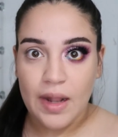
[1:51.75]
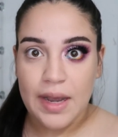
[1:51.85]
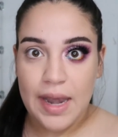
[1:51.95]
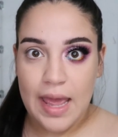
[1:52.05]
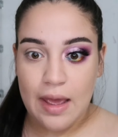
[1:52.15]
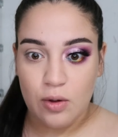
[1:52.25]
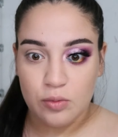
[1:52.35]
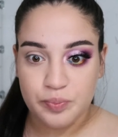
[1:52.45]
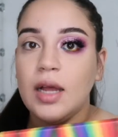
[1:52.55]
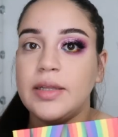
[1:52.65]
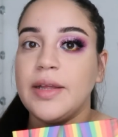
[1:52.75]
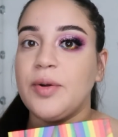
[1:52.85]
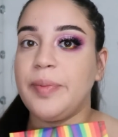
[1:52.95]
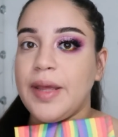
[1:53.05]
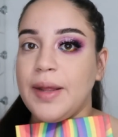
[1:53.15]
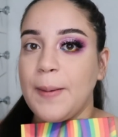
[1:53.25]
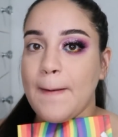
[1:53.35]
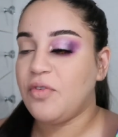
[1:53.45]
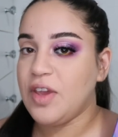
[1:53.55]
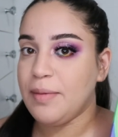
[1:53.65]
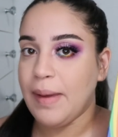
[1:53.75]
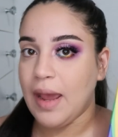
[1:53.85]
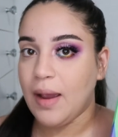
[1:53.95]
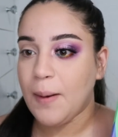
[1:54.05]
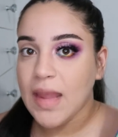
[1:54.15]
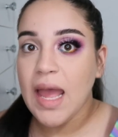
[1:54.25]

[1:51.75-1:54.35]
Now, a little bit feedback.